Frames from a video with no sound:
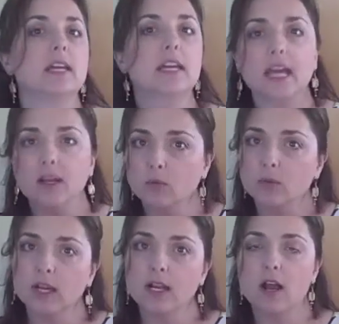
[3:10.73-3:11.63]
get
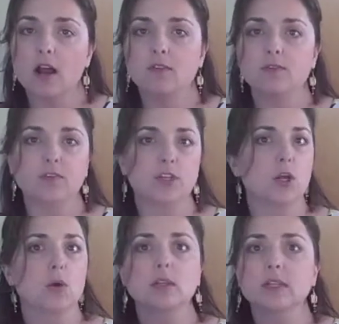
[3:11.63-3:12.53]
rid of,
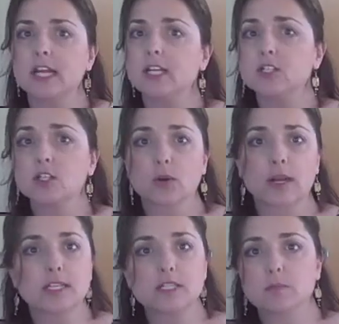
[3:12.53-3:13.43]
the latest,
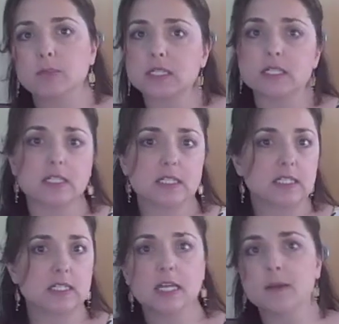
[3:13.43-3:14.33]
greatest business
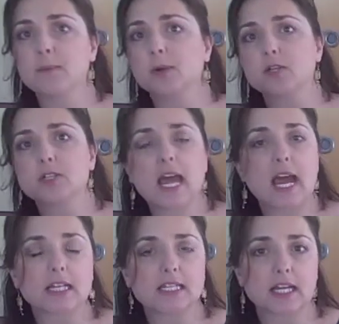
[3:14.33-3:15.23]
tip or
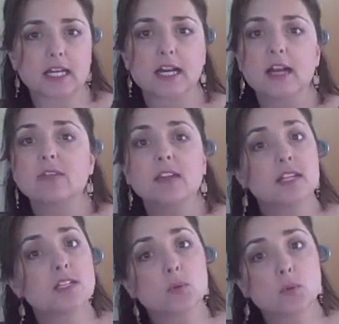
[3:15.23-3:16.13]
tactic that
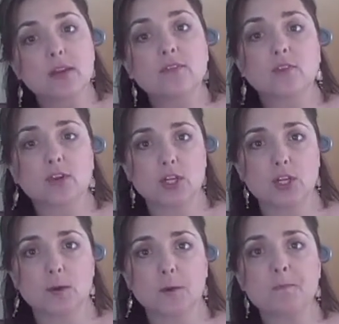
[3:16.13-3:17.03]
isn't right for
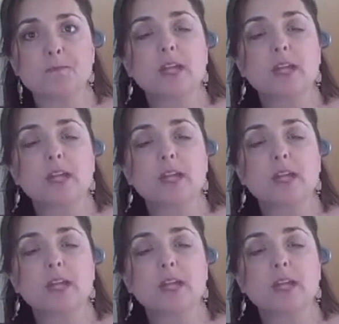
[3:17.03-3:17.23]
you,